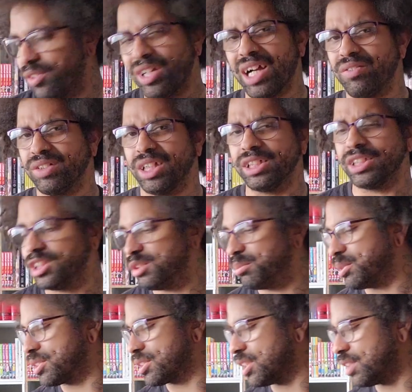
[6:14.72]
have a lot of
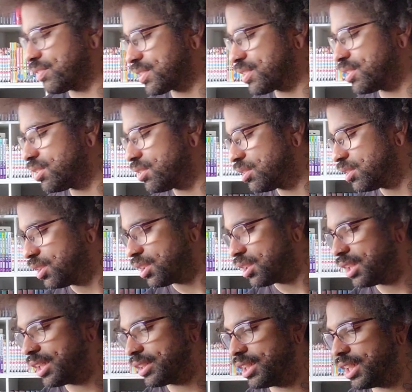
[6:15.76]
Dimpa stuff, so
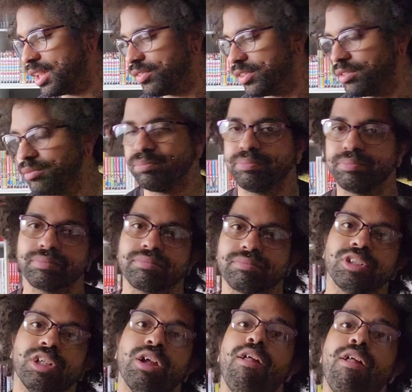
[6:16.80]
glad to have it.
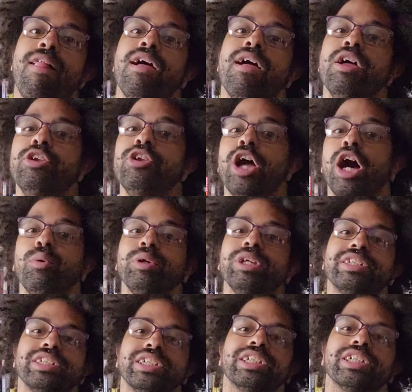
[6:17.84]
Now we
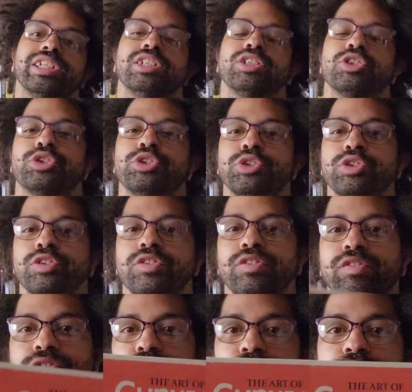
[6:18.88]
dig into
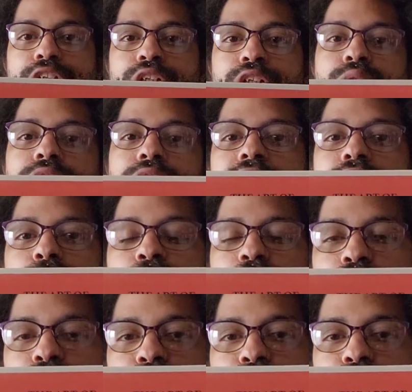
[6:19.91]
video game art